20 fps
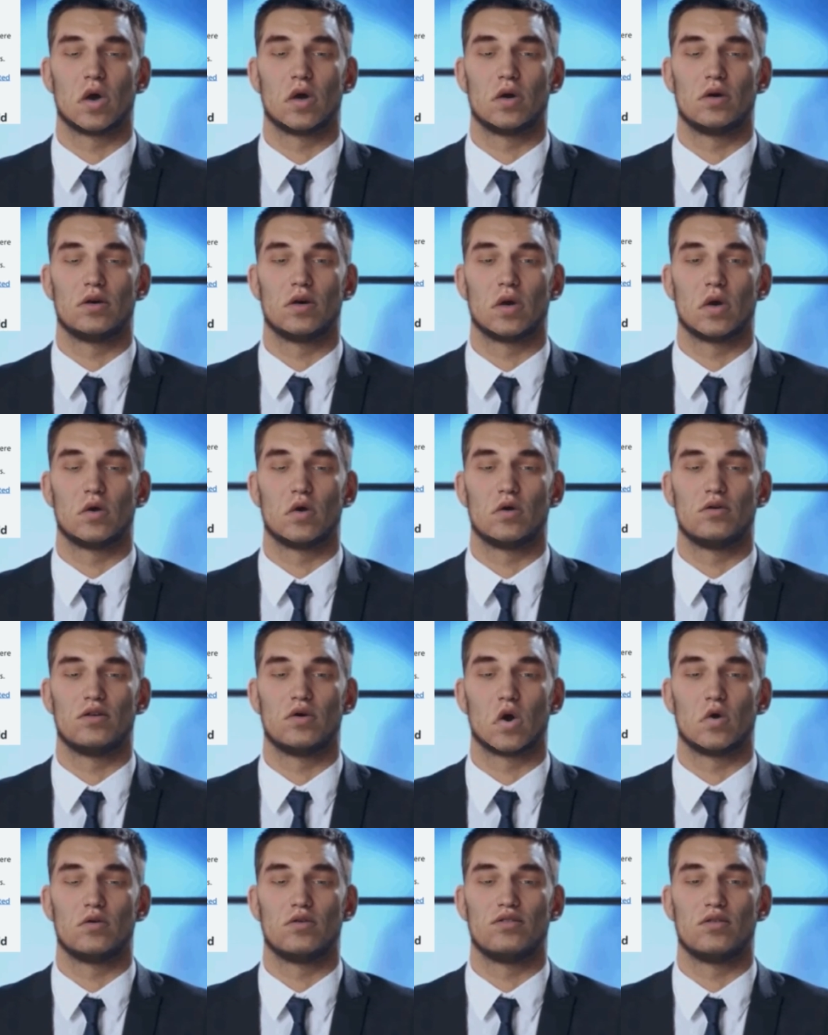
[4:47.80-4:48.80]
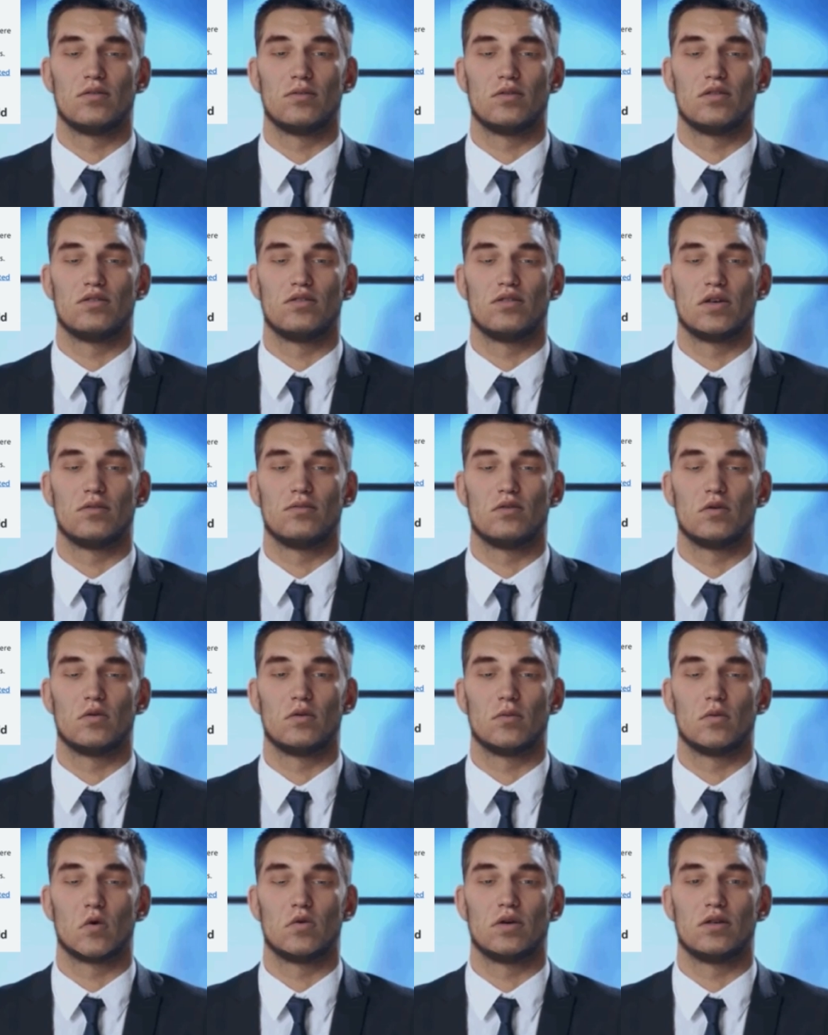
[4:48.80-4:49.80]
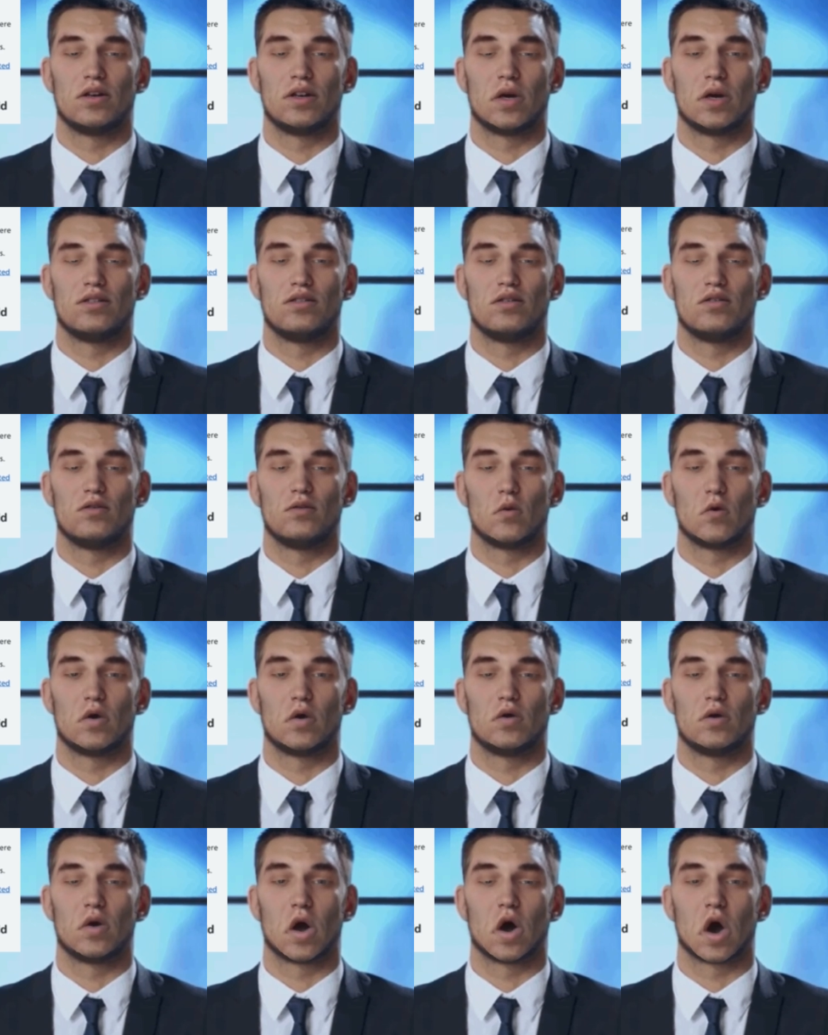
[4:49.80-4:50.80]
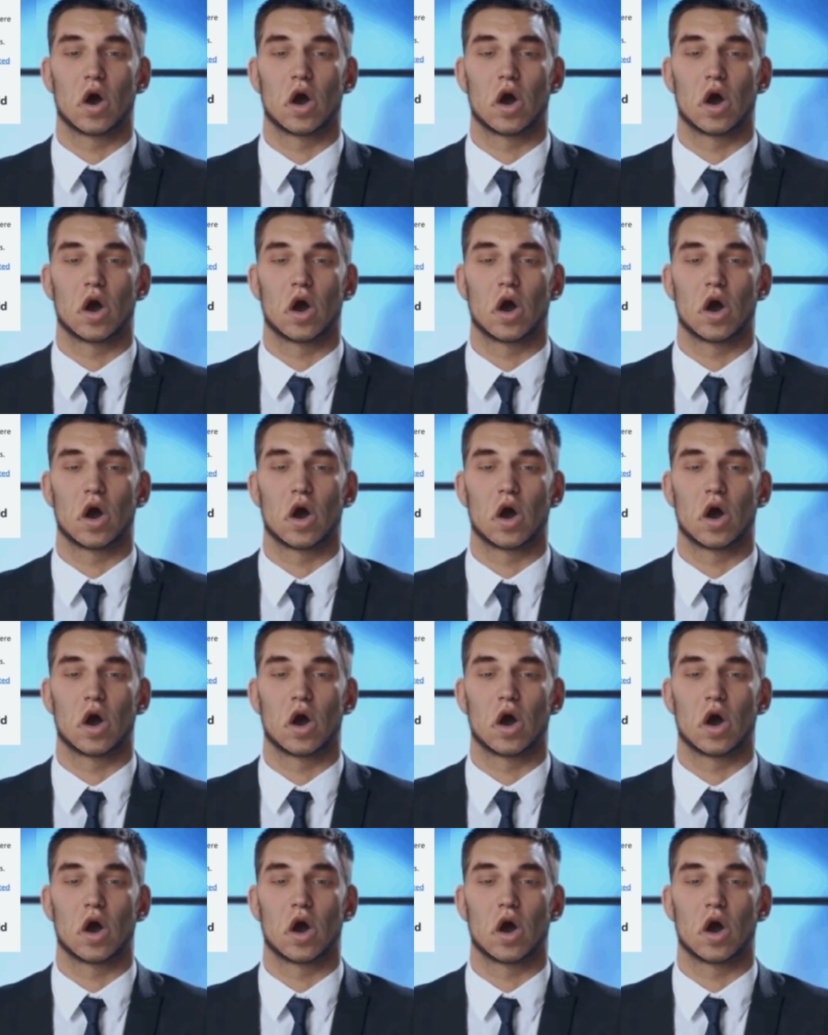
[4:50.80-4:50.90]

There has also been several reported cases where